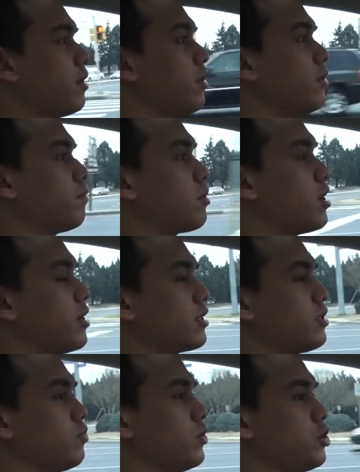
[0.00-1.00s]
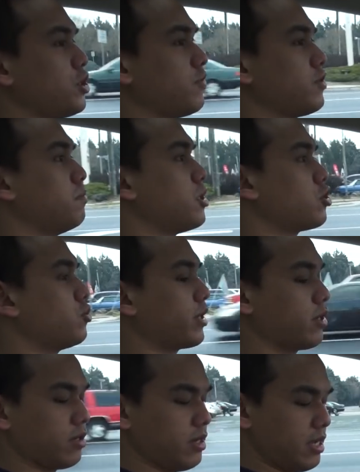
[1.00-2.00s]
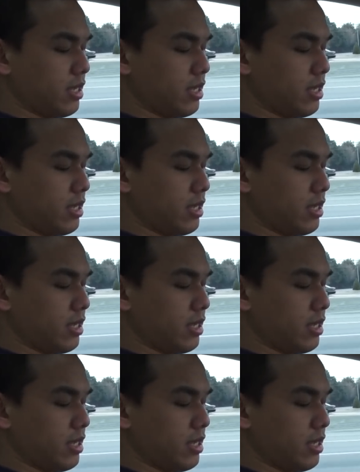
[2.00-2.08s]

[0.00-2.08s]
other products, which shifts much quicker.